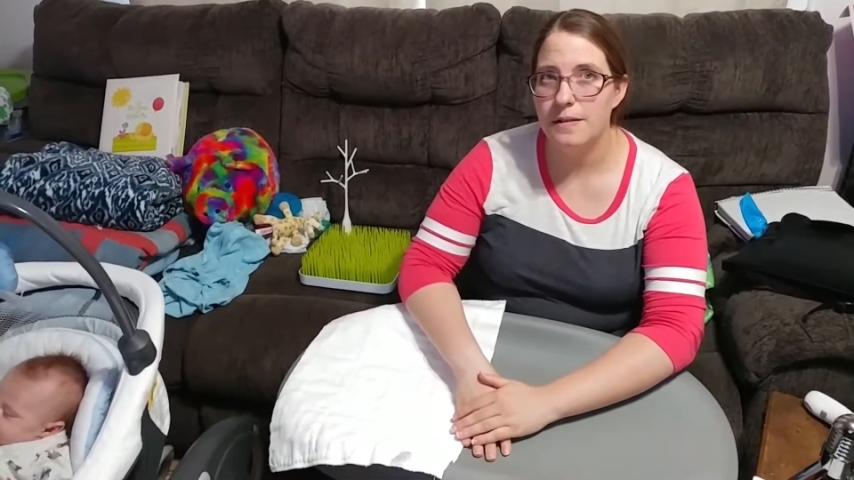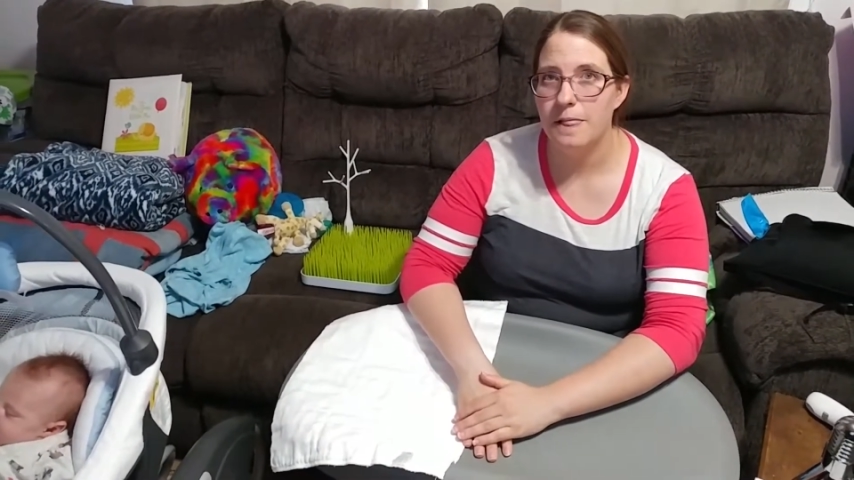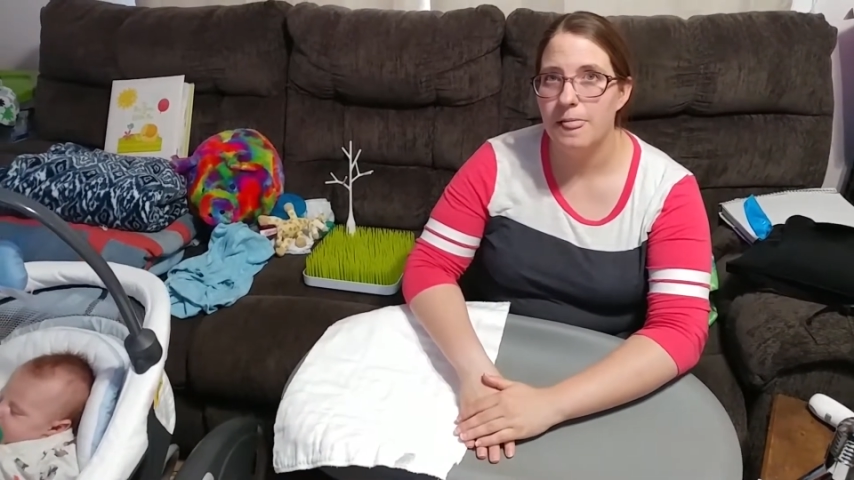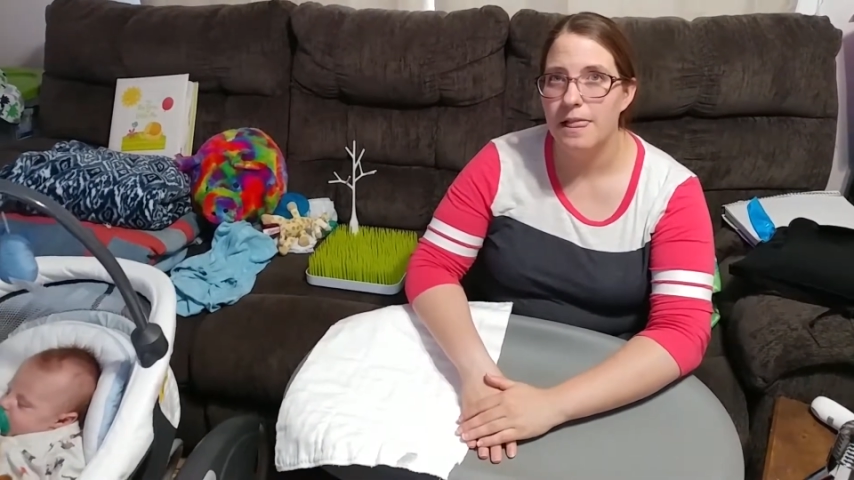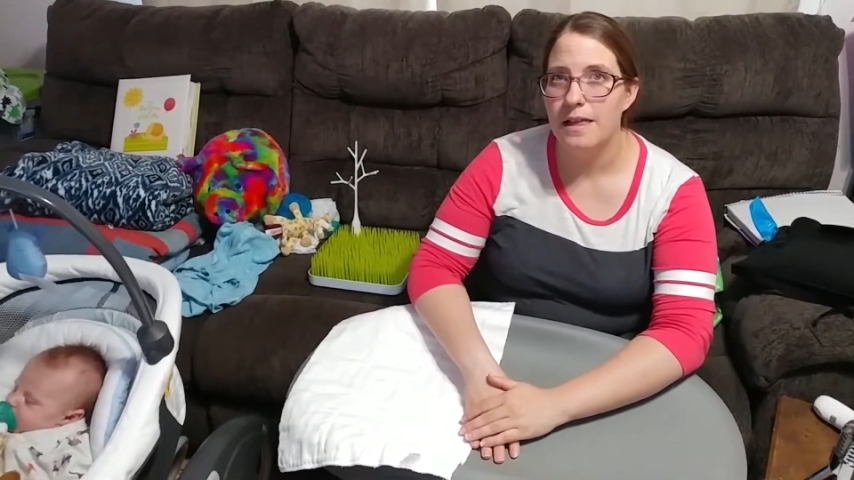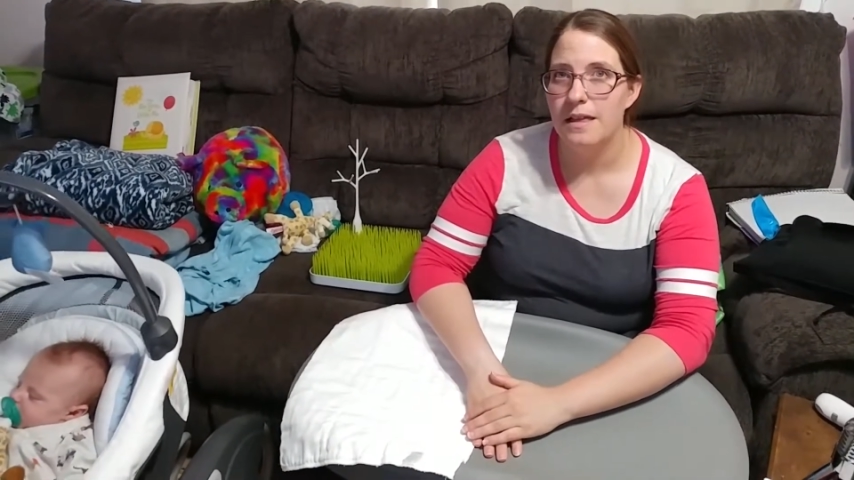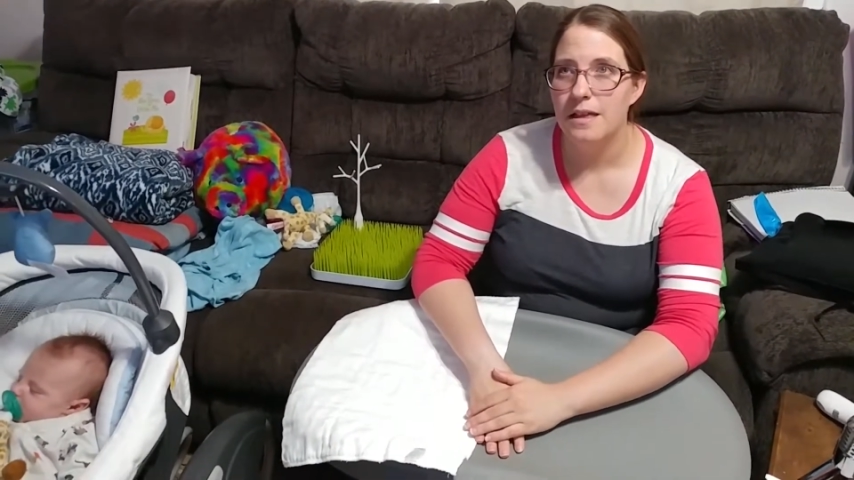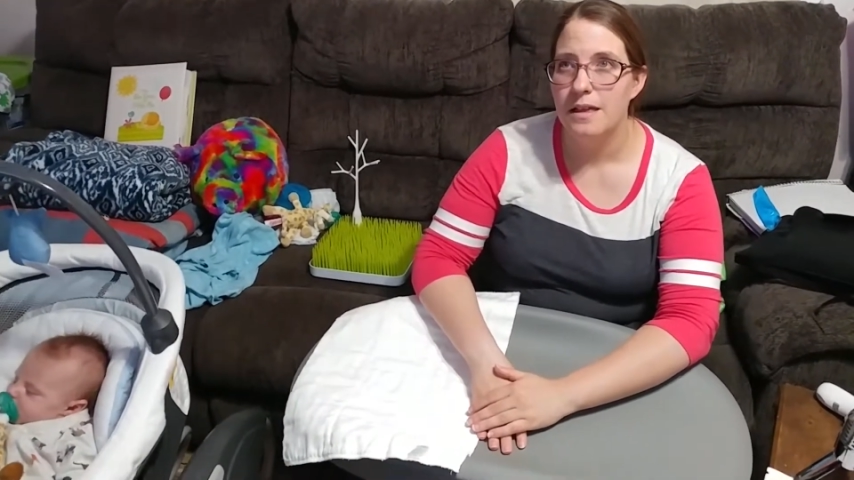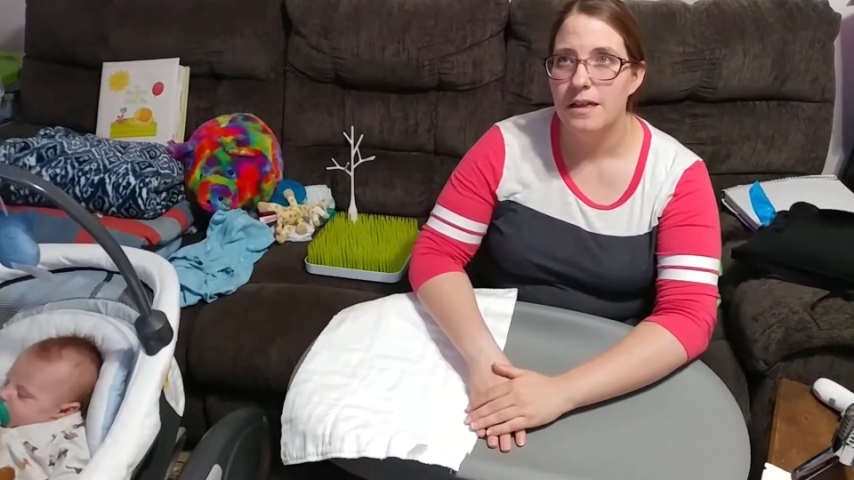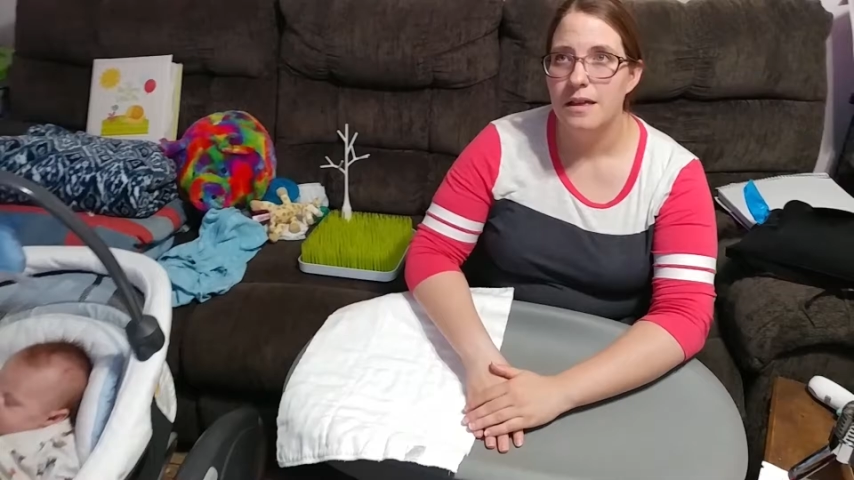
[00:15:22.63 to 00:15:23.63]
and searching
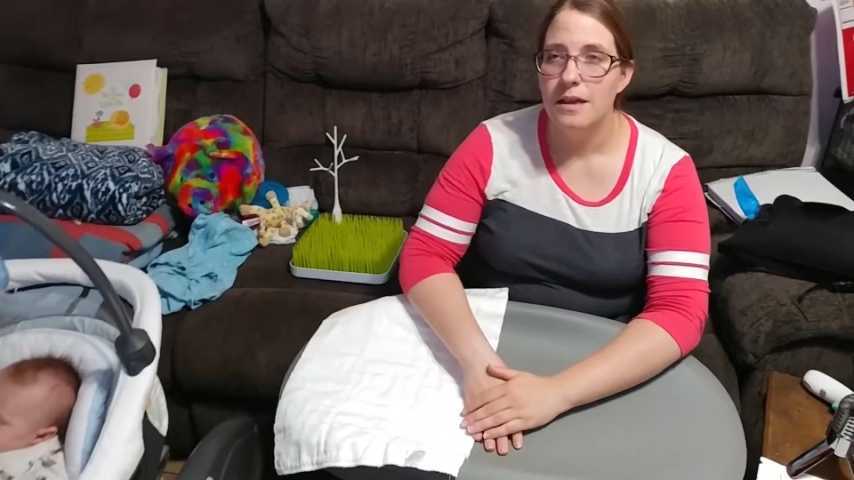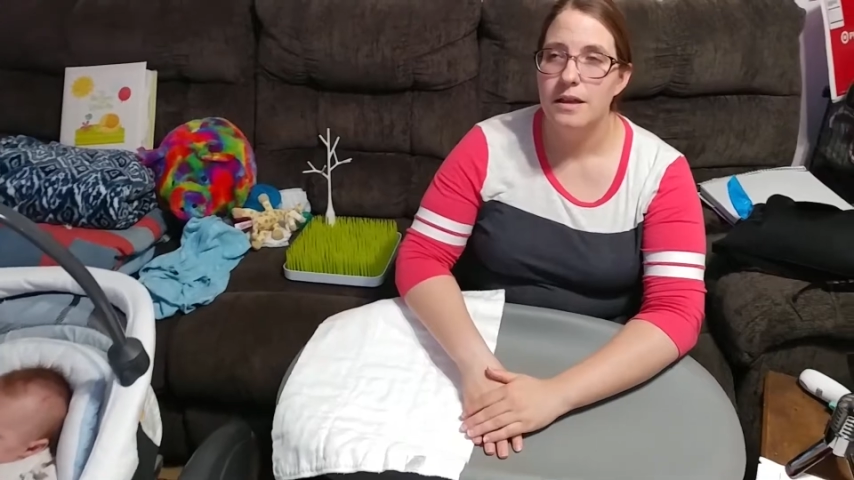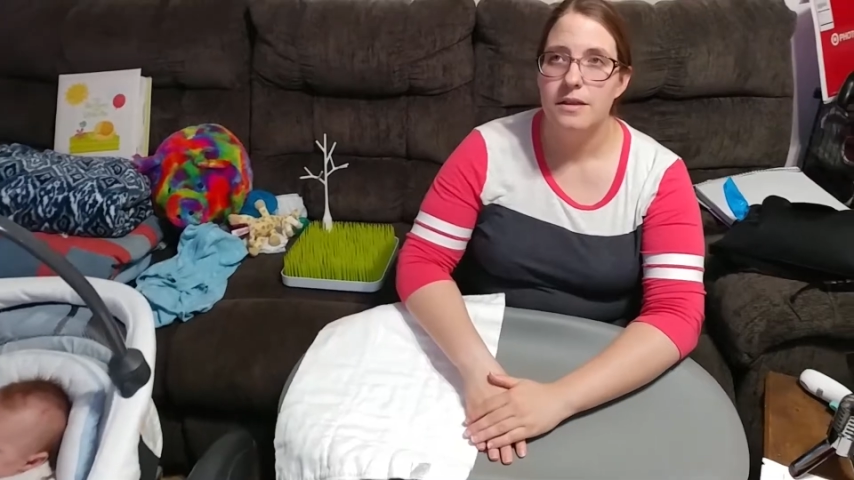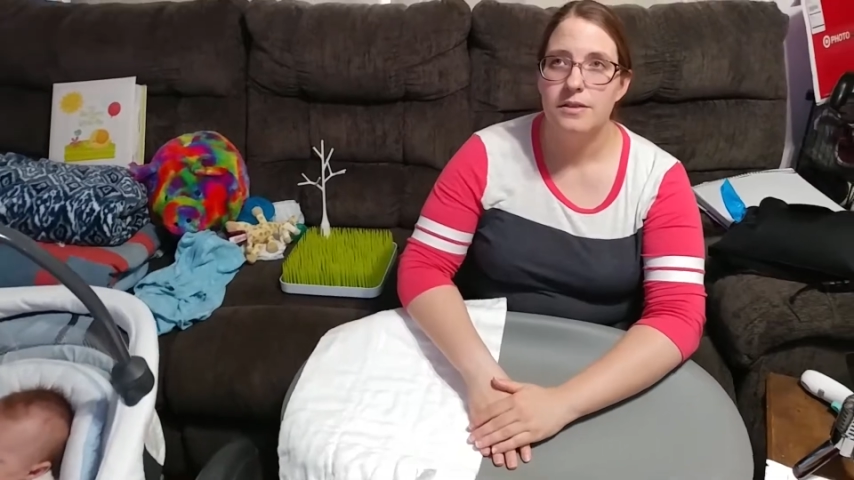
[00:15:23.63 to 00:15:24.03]
and won't find it.